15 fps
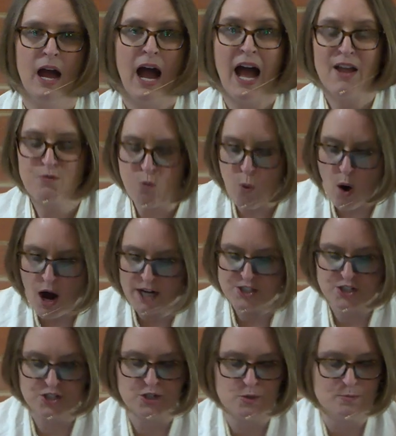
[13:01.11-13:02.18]
I've
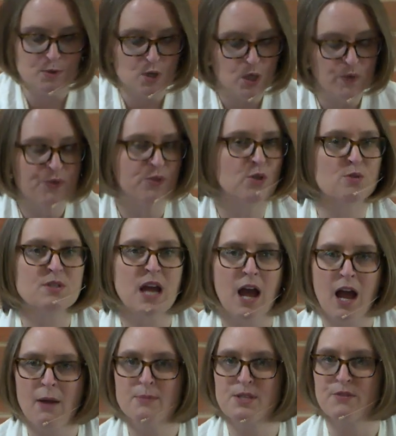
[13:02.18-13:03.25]
watched you move through
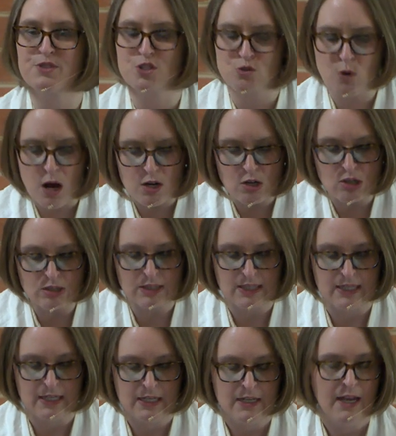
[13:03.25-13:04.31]
times of struggle
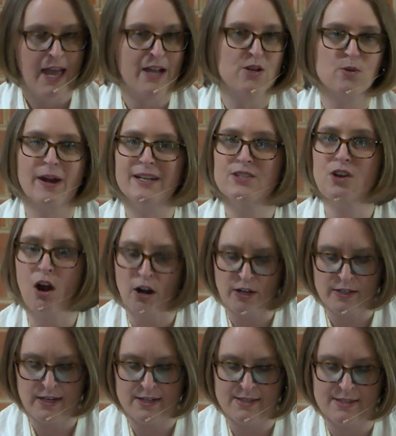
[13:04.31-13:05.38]
and great
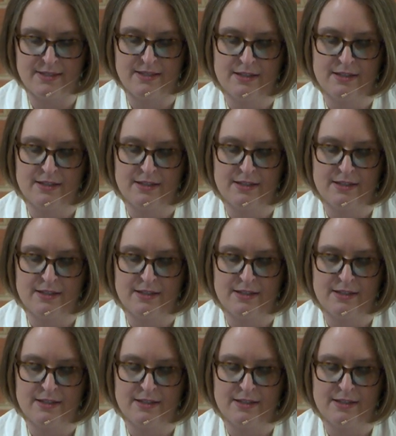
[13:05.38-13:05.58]
darkness,